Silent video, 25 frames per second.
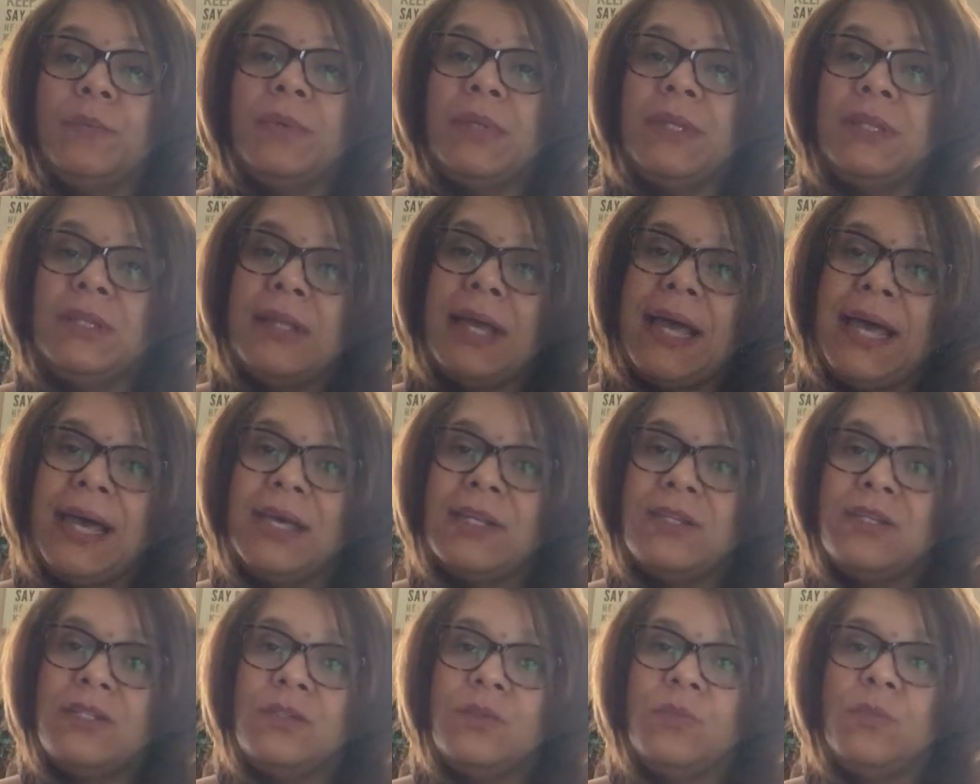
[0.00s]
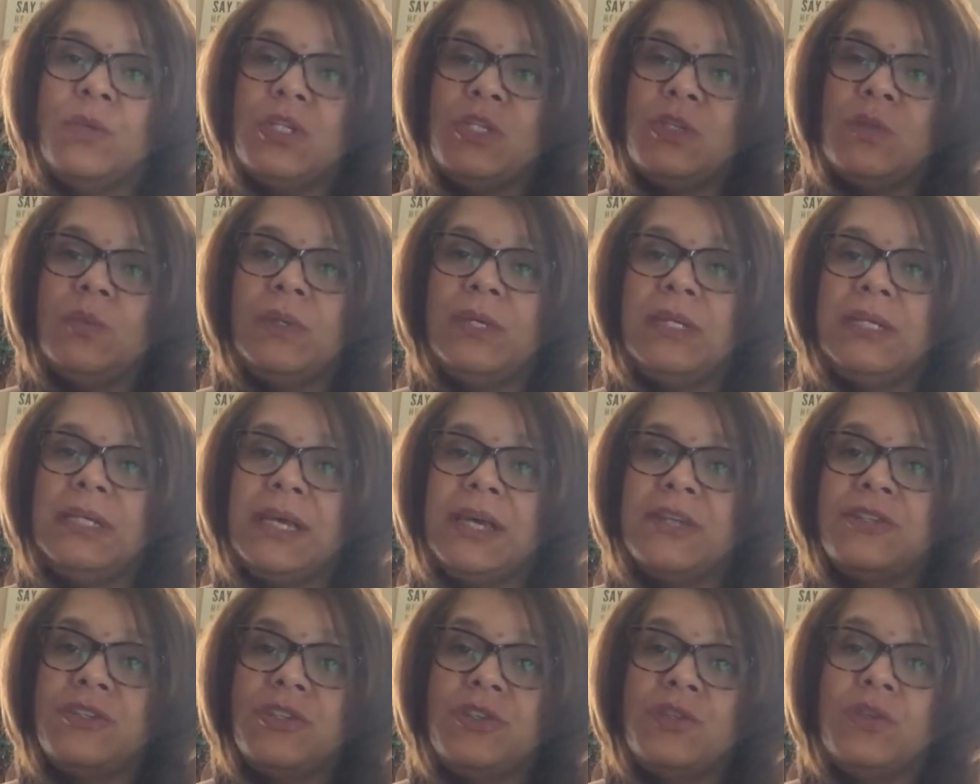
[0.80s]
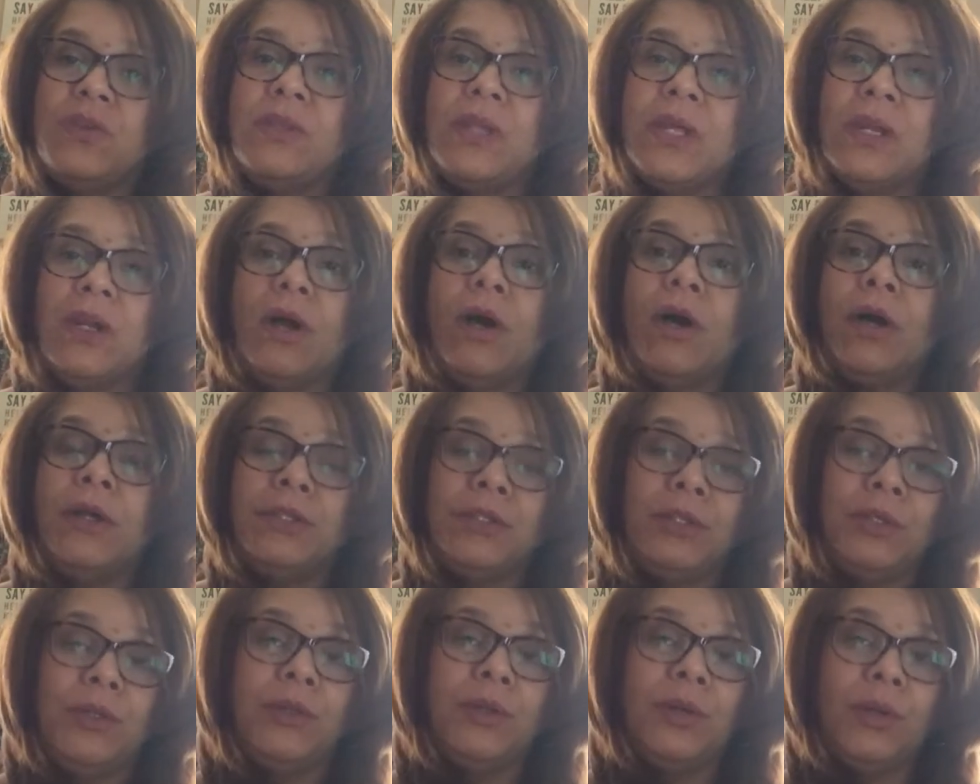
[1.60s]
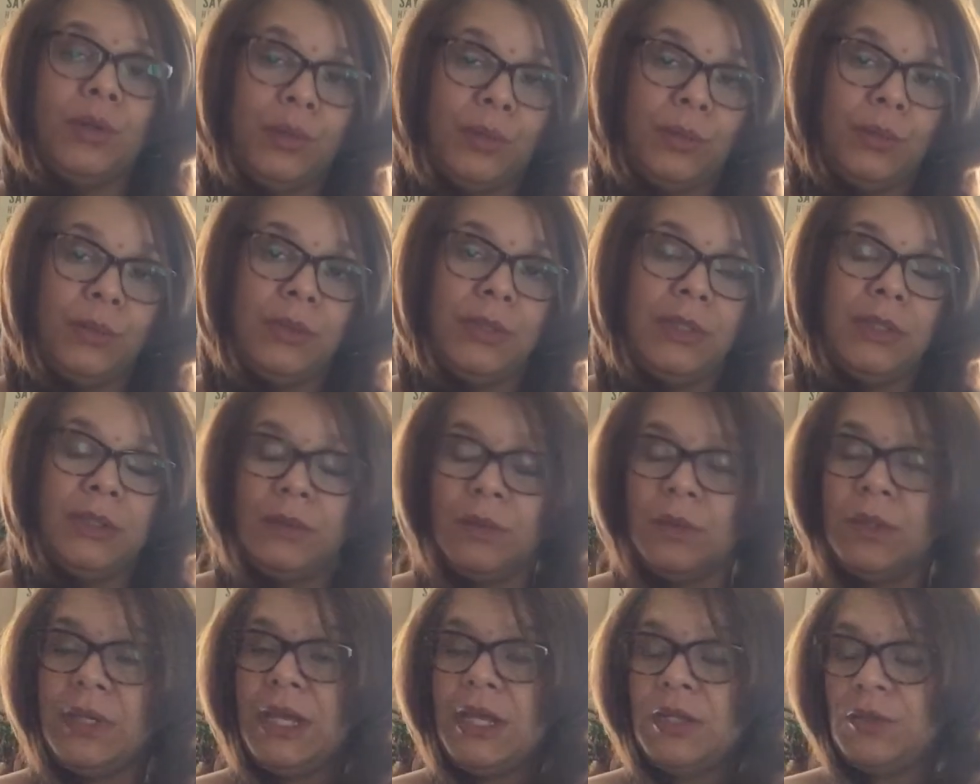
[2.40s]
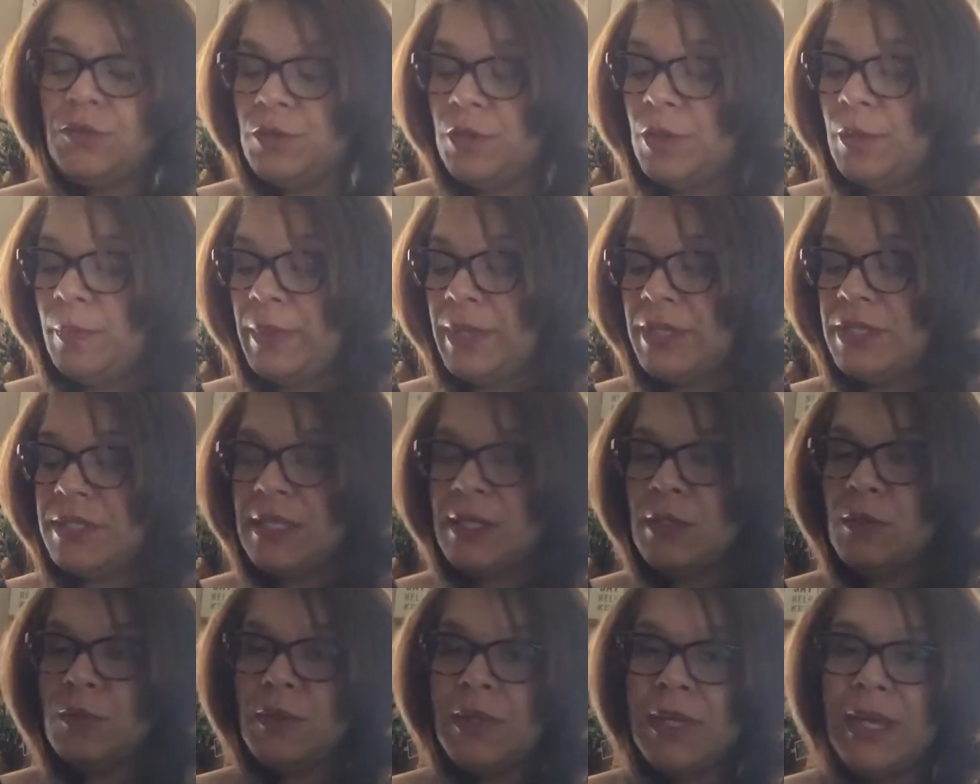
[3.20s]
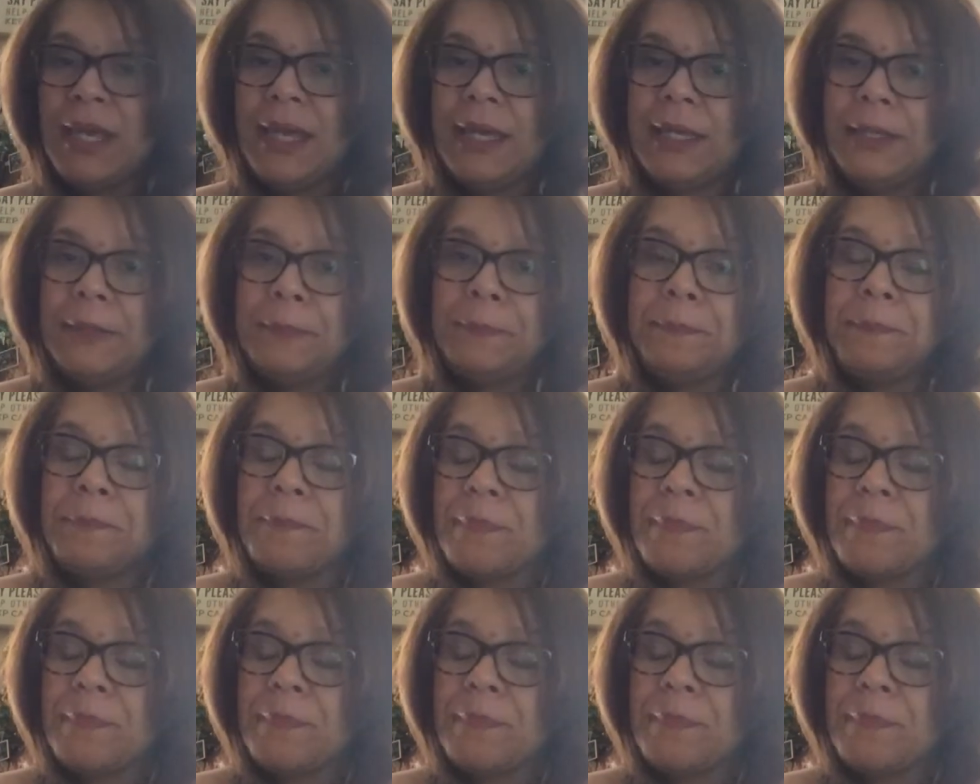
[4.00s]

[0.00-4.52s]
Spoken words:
but as we do in class, you do that on your own. Okay, do the best that you can.